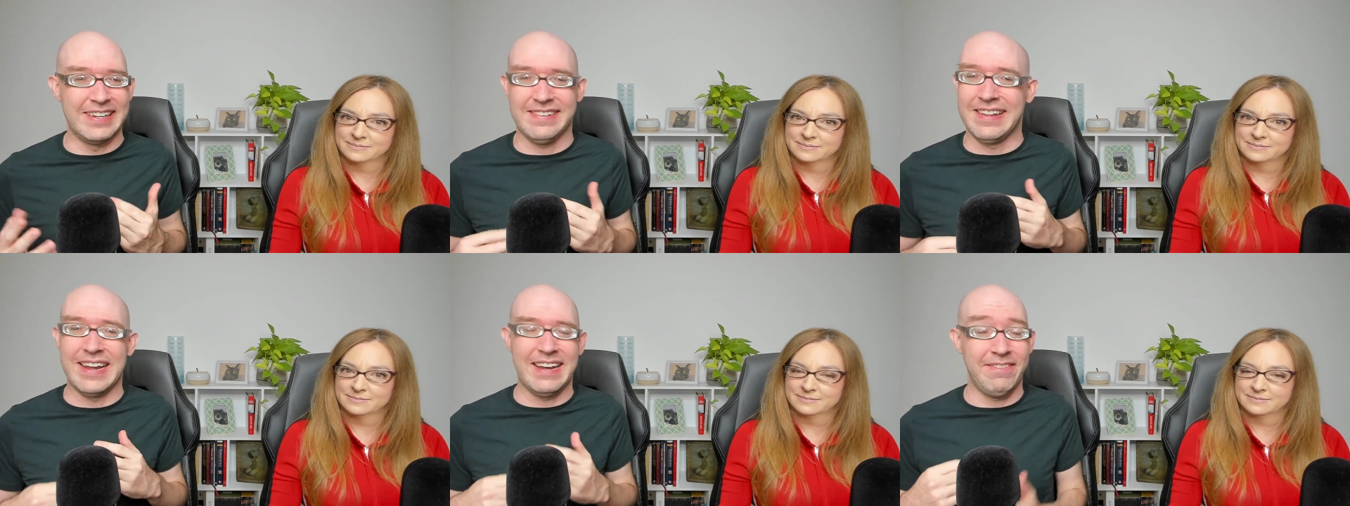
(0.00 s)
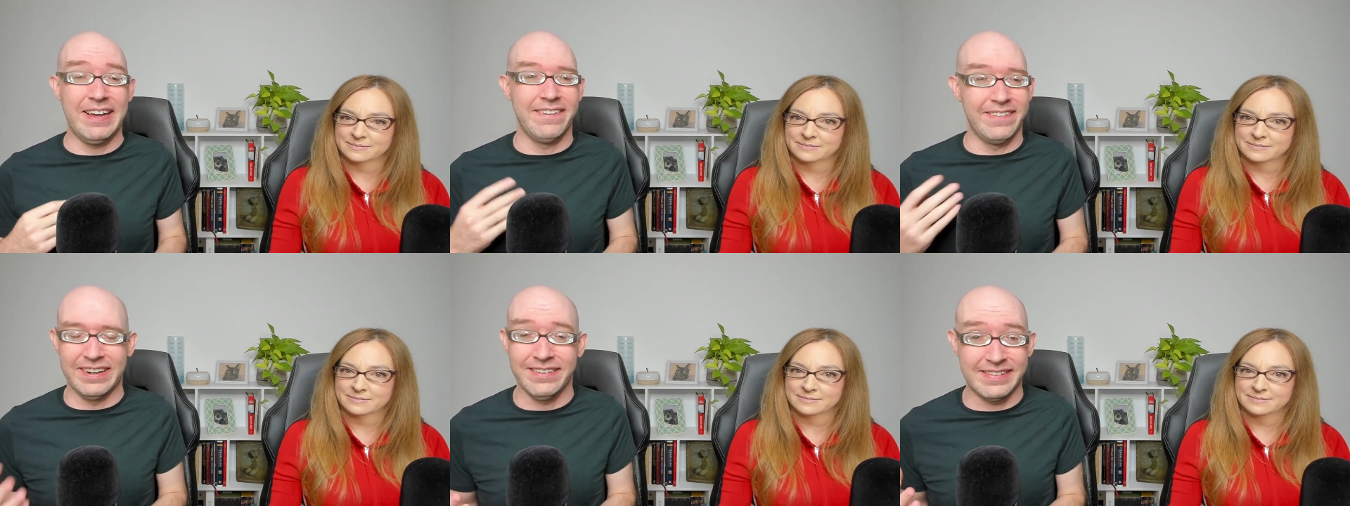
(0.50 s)
Speaker 1: They have that
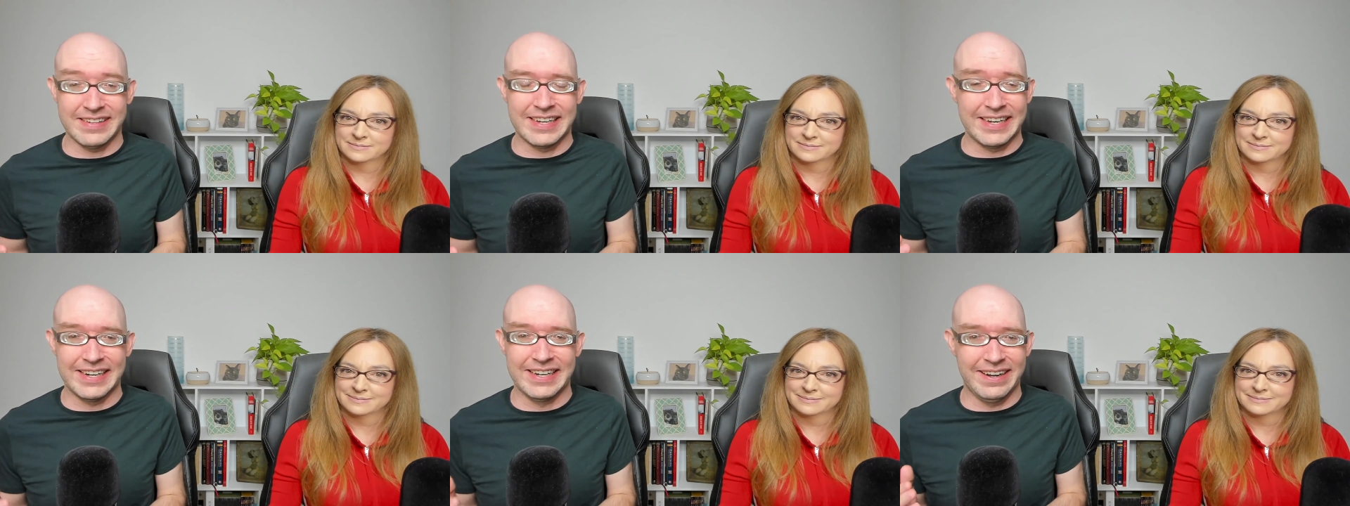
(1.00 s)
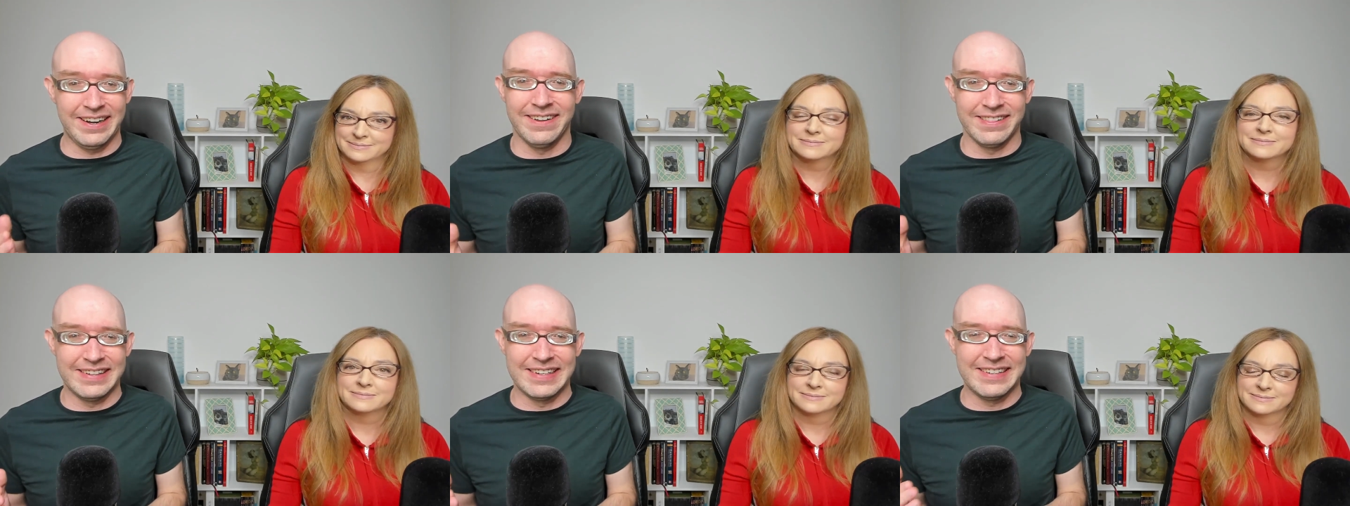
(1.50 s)
little scene and all
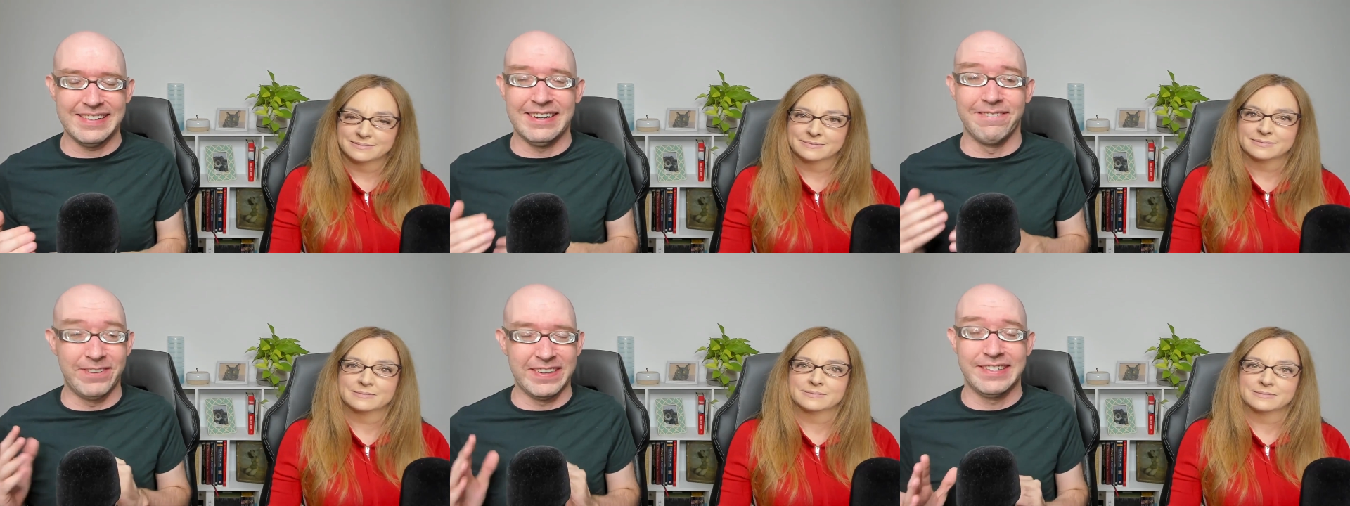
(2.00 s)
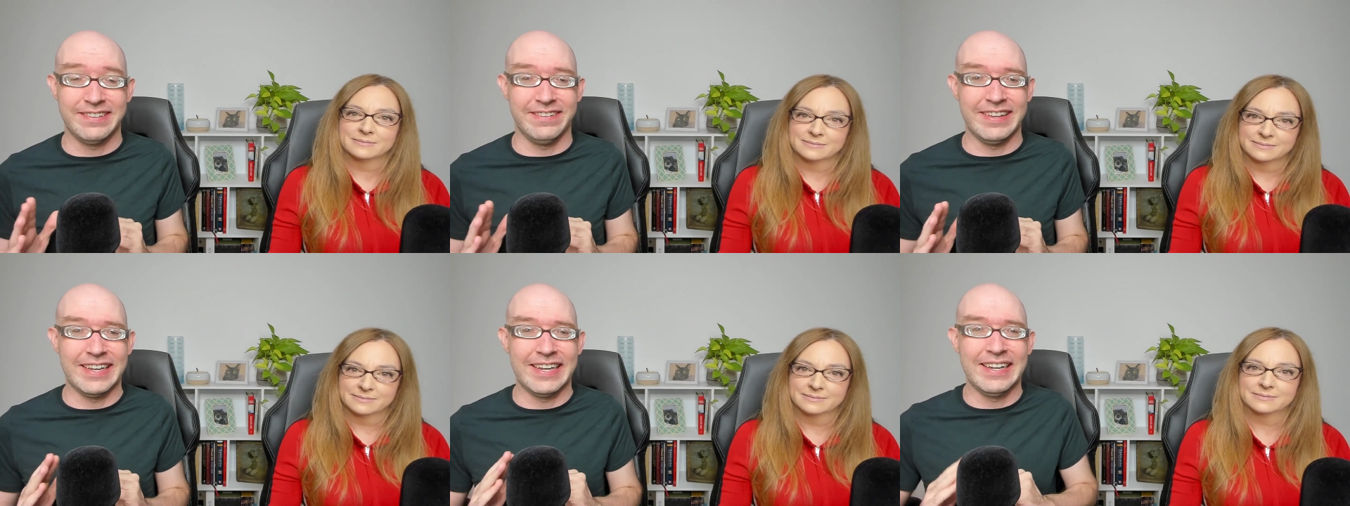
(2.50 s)
this.
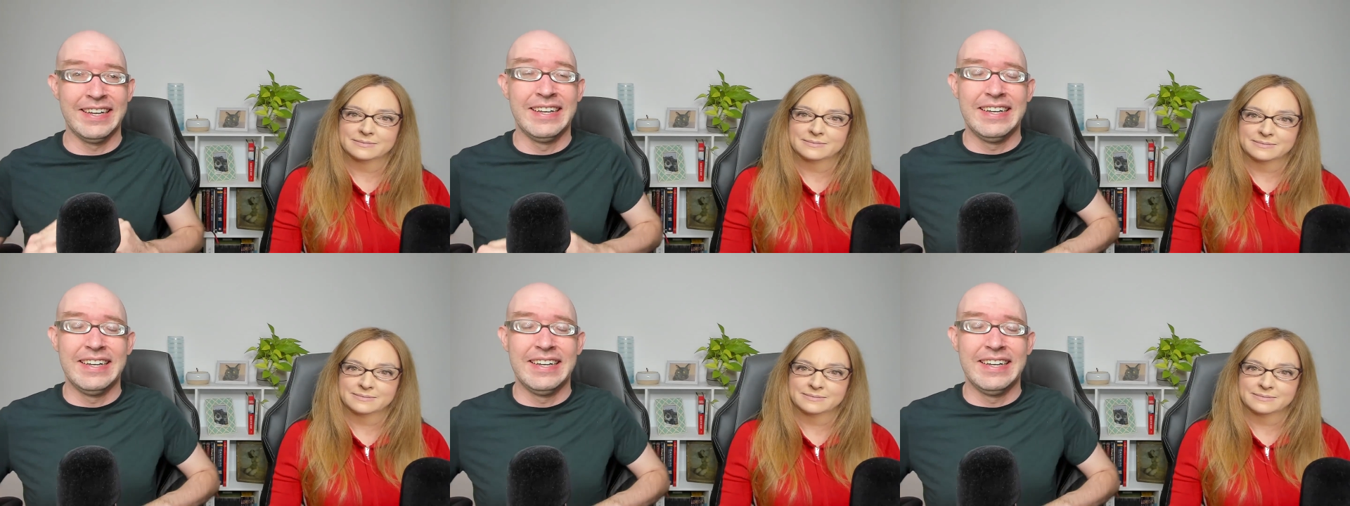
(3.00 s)
Eventually,